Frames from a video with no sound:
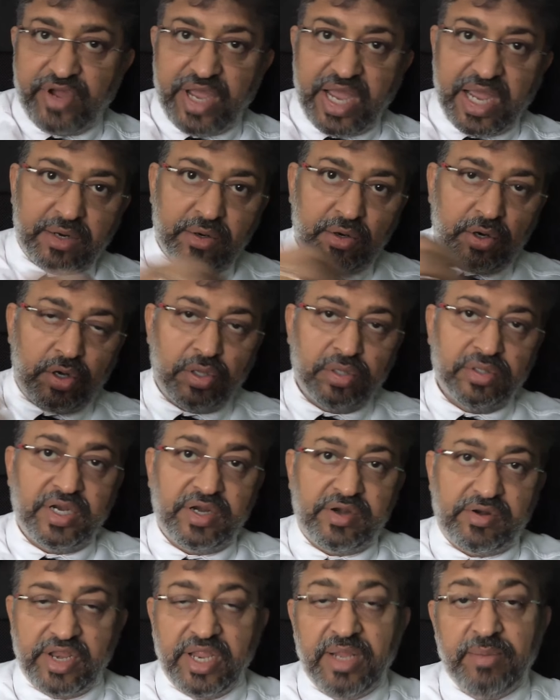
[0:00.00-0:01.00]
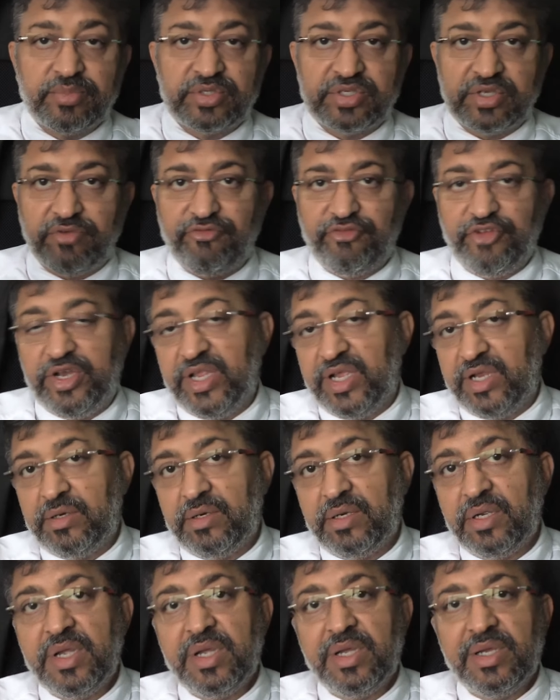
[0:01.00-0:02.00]
where all the trims are
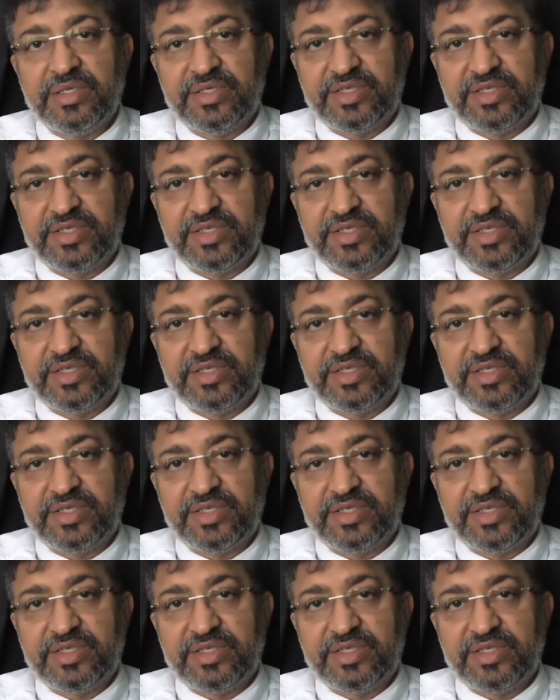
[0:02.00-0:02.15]
fitted,